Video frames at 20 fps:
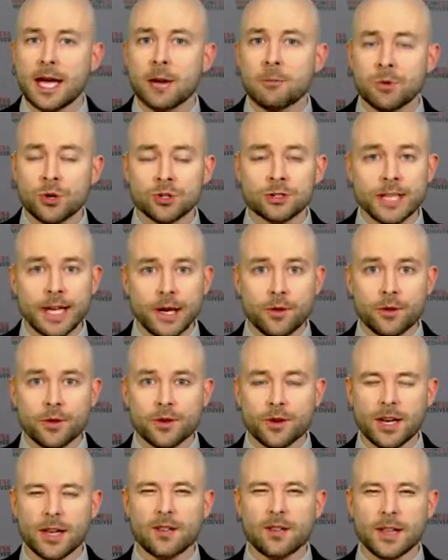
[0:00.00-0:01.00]
Emerald Health
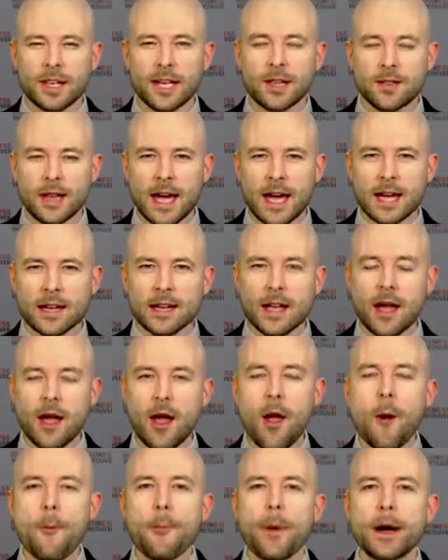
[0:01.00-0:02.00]
or anything like that,
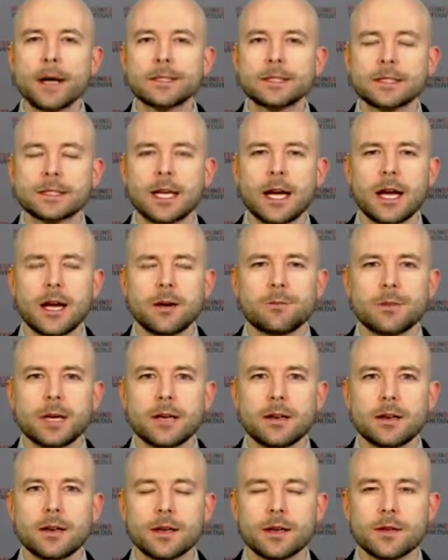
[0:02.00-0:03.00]
but
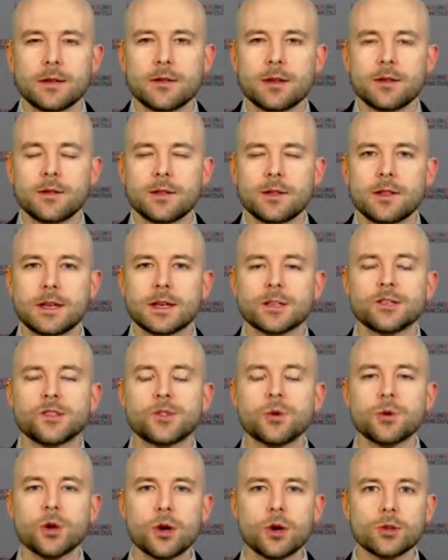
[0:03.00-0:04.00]
they're
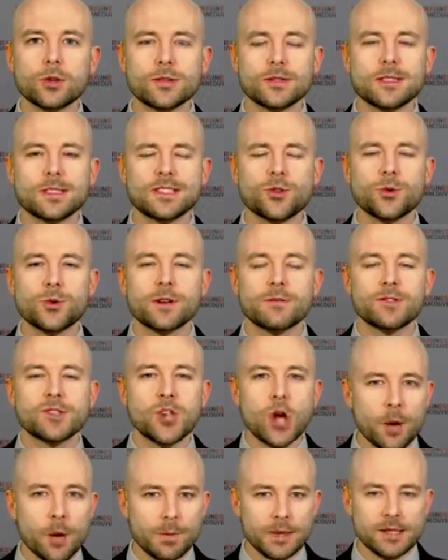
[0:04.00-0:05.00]
so-called sort of
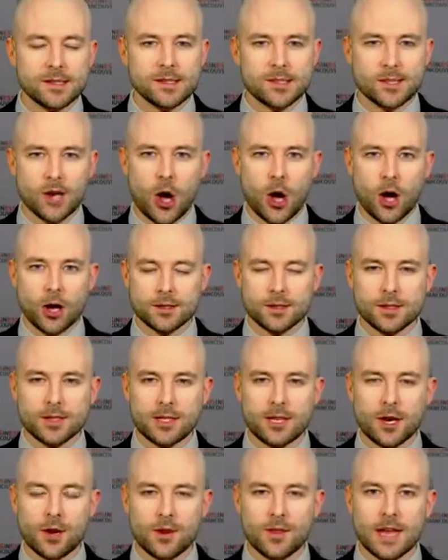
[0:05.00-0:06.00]
zombie stocks,
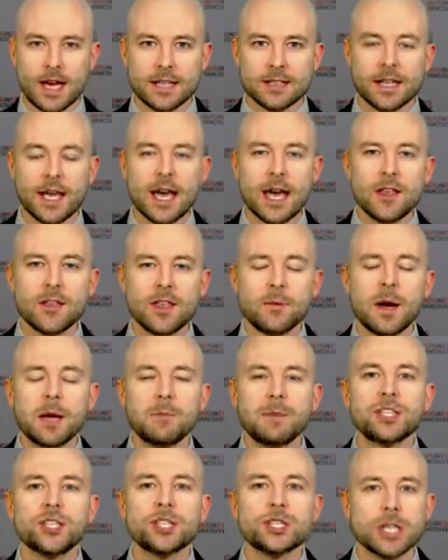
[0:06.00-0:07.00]
in that they might
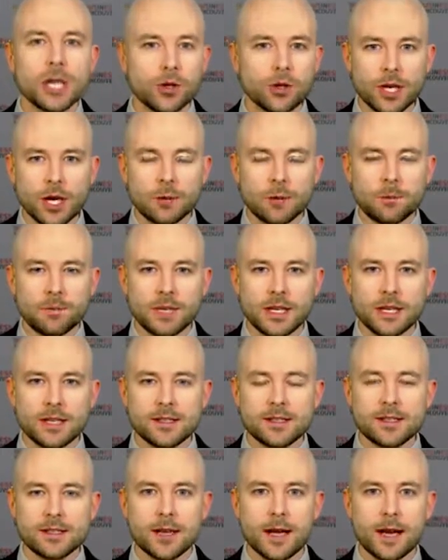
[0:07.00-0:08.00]
be shell
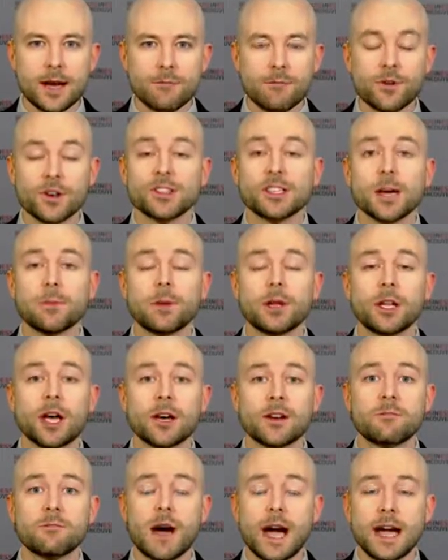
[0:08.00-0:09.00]
companies. For example, a
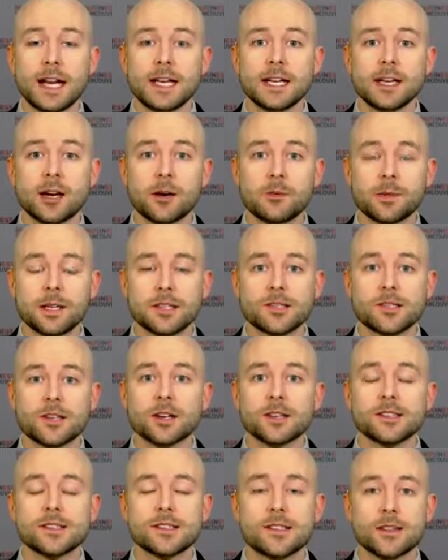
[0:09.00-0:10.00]
lot of mining companies
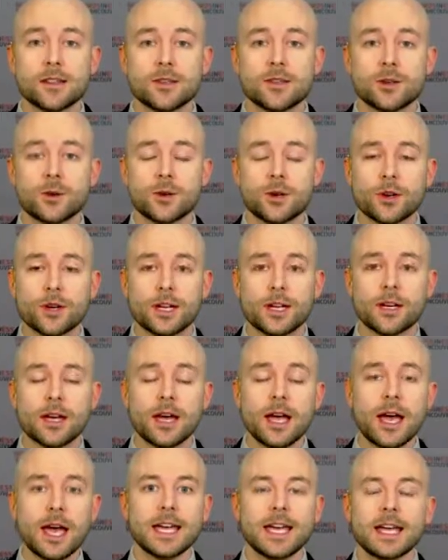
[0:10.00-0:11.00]
started saying that they were going to
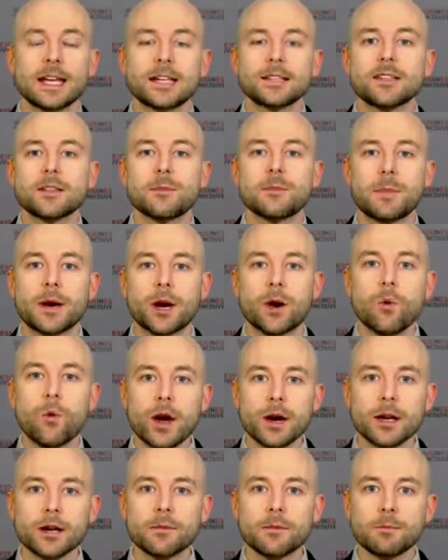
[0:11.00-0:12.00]
get into the
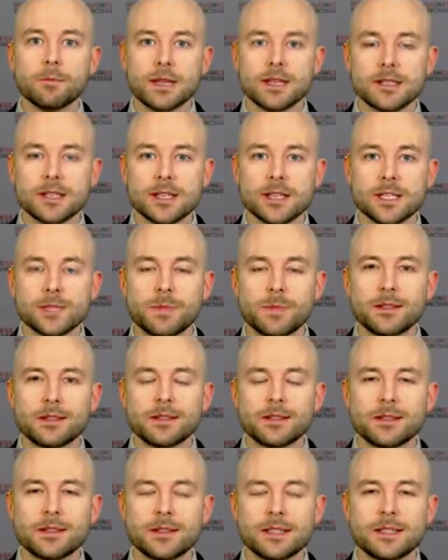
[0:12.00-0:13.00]
marijuana business,
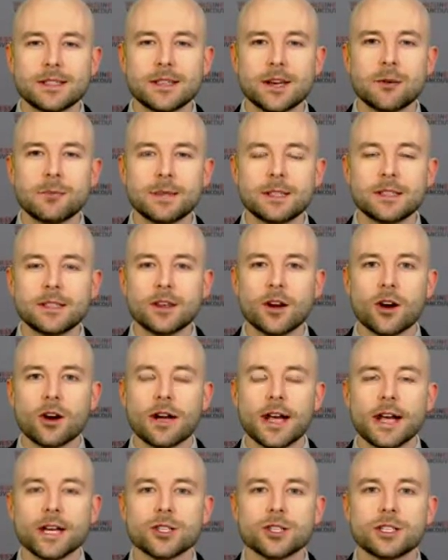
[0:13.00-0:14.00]
but these companies
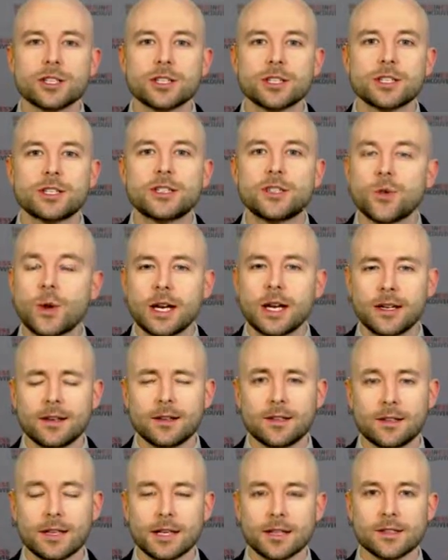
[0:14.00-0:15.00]
aren't actually doing
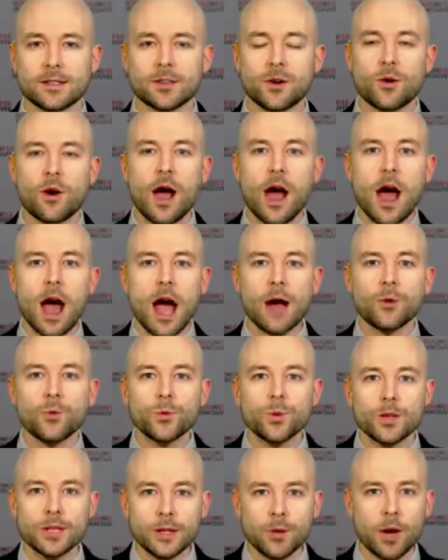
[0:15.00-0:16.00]
anything. So I
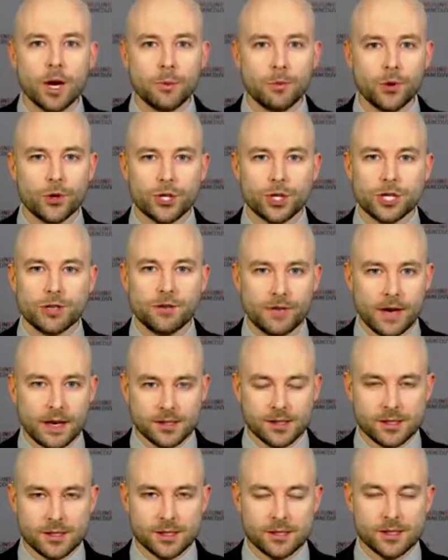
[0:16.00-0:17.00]
really want to push
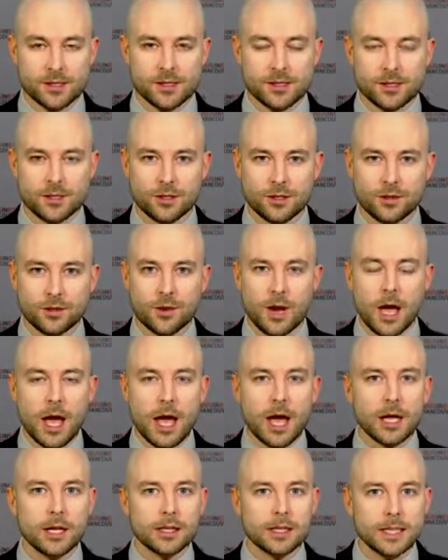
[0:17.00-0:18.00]
investors to
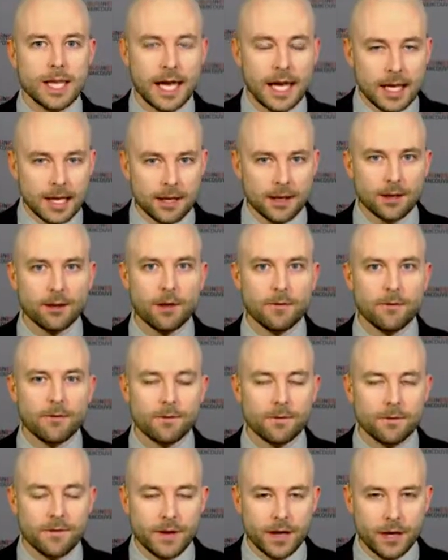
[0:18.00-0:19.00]
take a
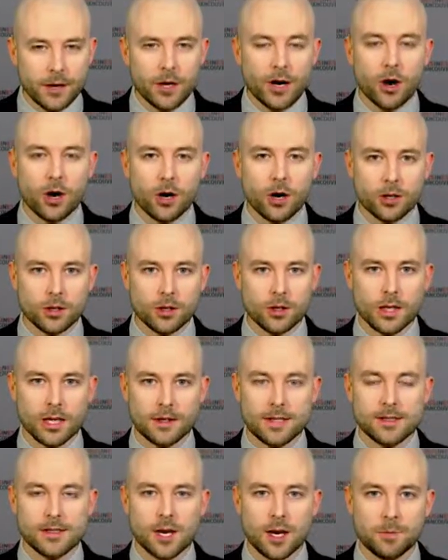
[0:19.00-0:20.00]
very hard look
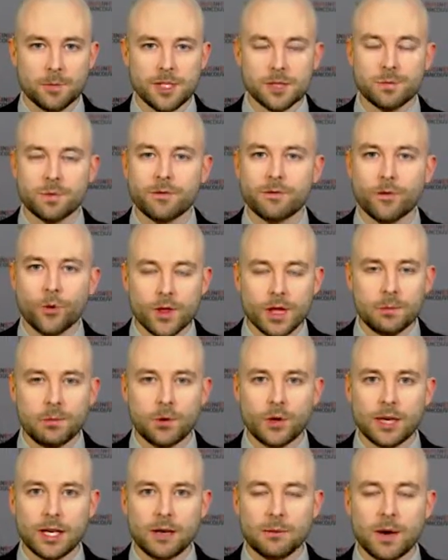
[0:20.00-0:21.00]
at these companies before they
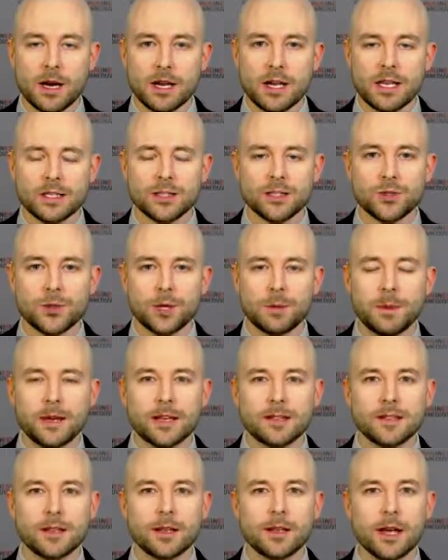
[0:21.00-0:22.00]
put any money into it,
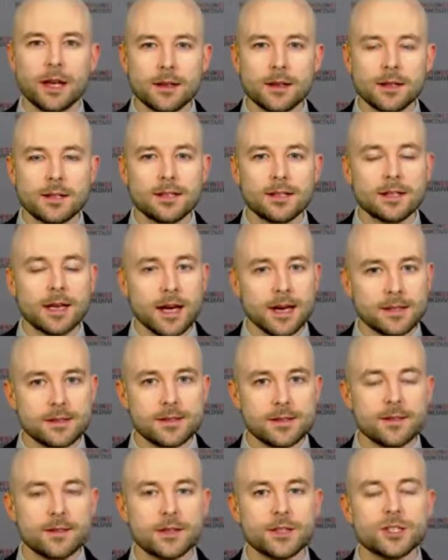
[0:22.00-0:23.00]
because a lot of these guys,
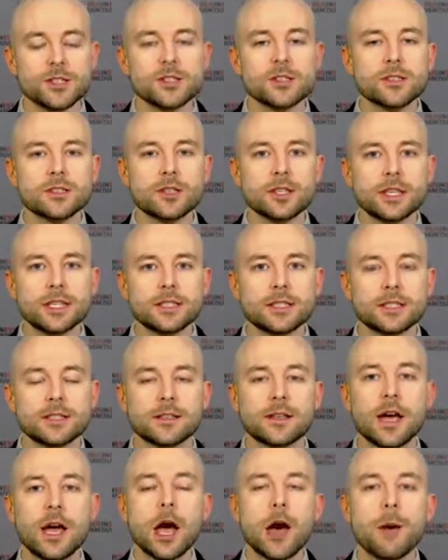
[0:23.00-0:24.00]
they're just looking
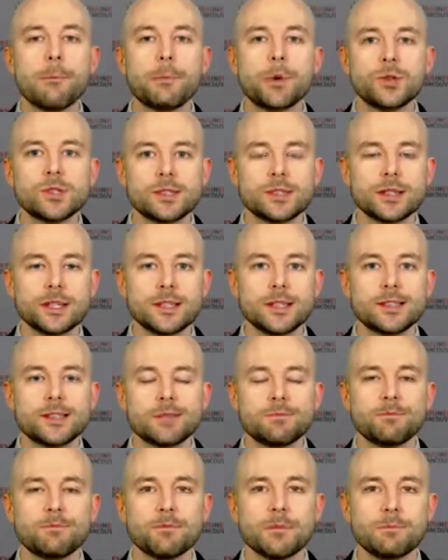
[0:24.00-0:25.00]
to boost
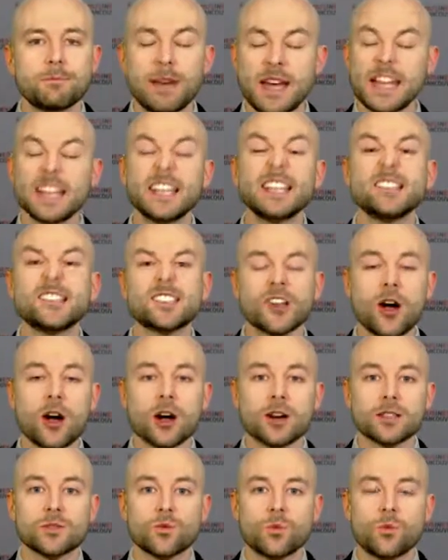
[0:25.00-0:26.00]
these penny
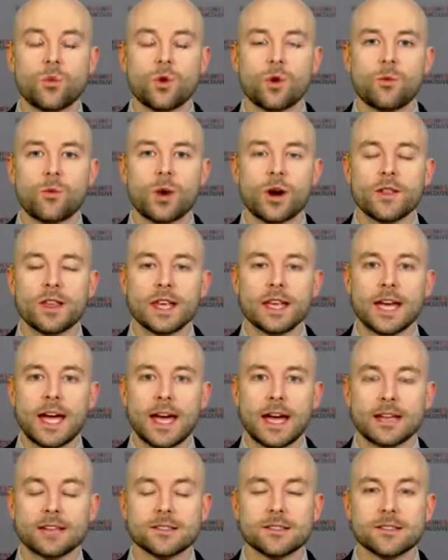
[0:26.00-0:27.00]
stocks where they
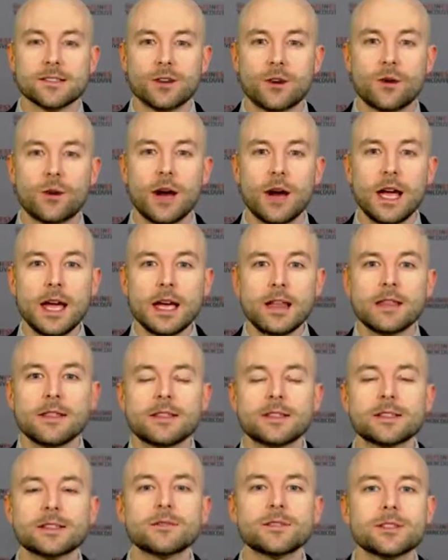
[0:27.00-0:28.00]
can. So
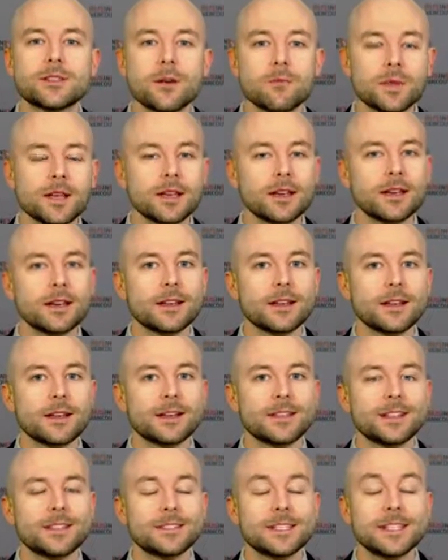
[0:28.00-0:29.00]
this is something,
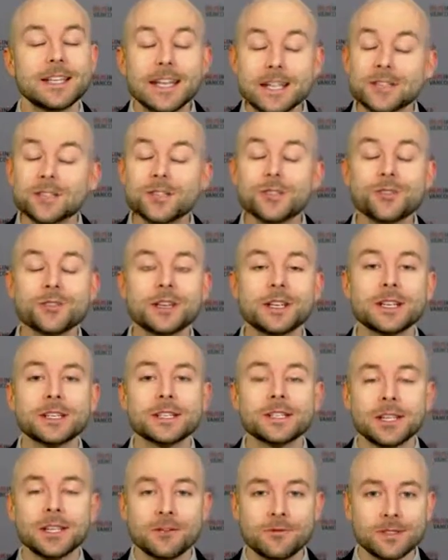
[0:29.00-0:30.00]
it's an industry in
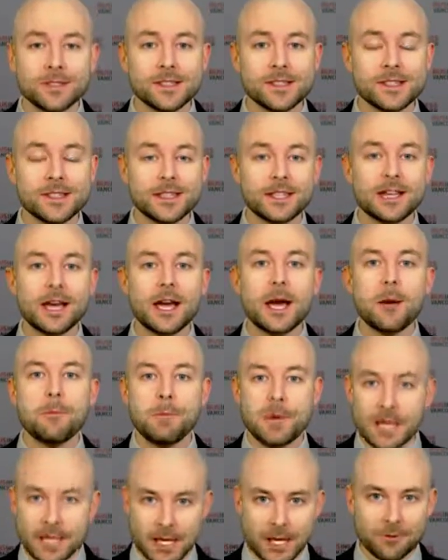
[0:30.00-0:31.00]
its infancy.
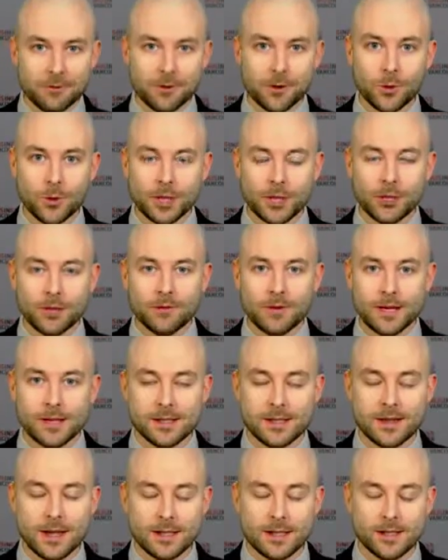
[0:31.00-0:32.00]
Be careful when you're
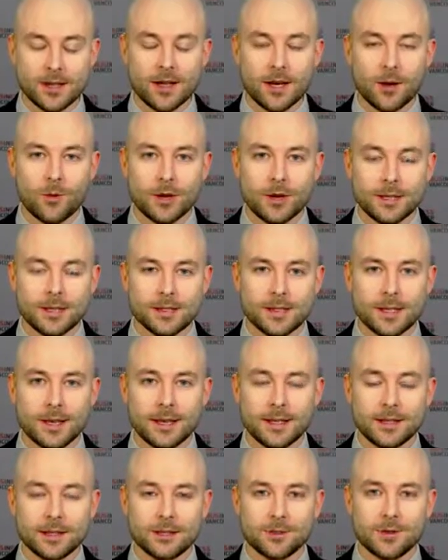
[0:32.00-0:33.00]
investing. That's all I want to
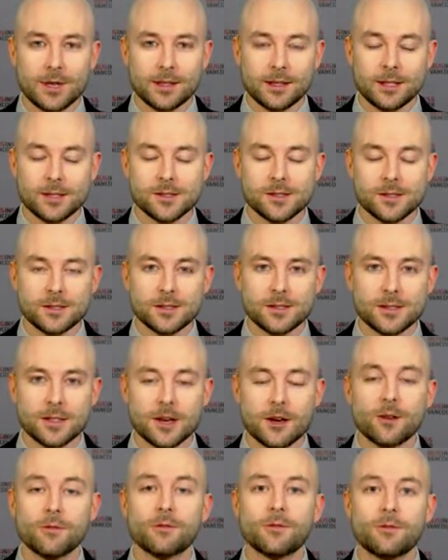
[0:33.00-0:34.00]
say to listeners
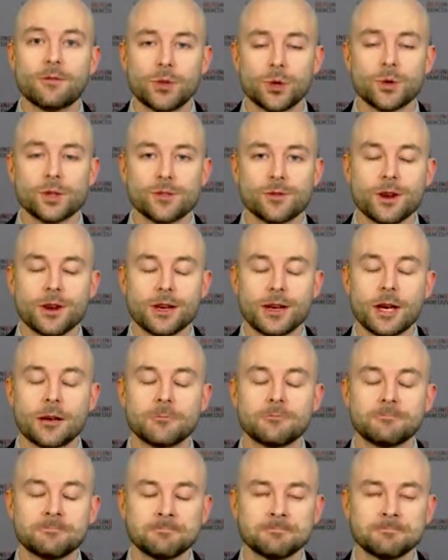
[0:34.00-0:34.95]
or viewers right now.